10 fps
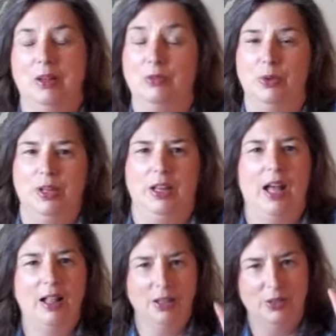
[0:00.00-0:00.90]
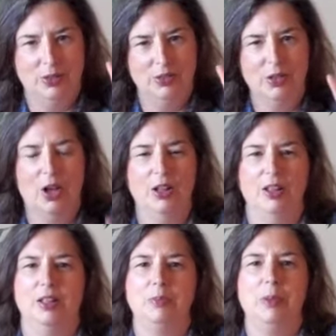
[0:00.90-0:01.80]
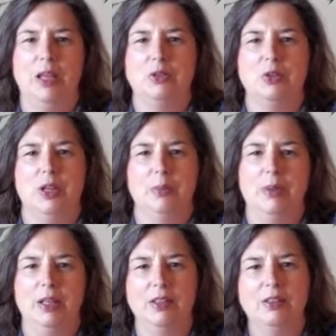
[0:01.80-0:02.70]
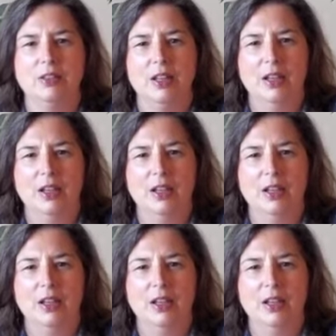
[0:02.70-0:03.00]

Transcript: of what Alex is calling Patriot Myths,